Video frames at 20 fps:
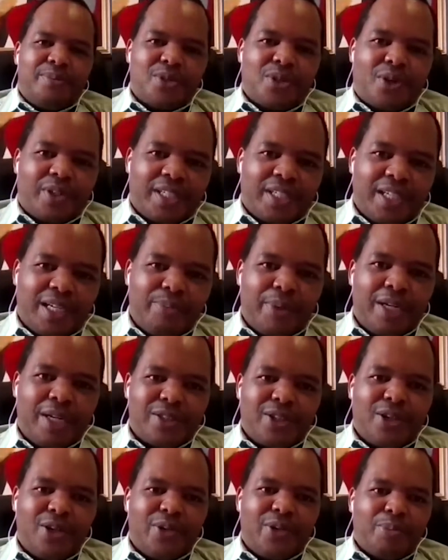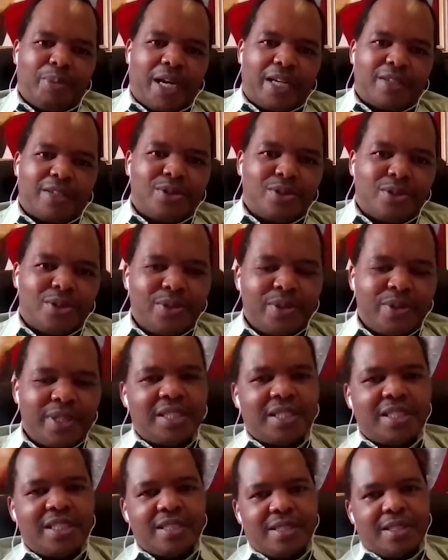talking about going back to
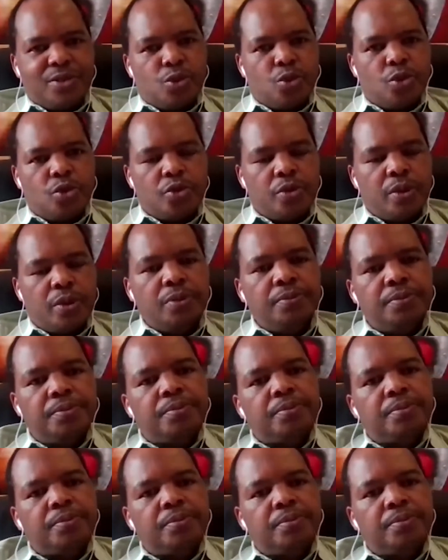doing things as usual?